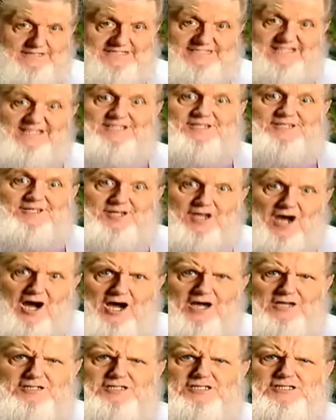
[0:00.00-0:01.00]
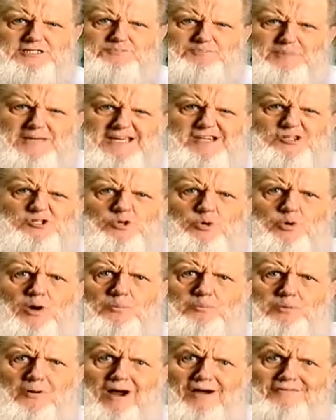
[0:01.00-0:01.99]
Did God speak to a
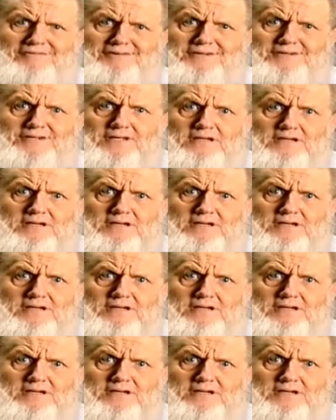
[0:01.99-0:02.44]
prophet?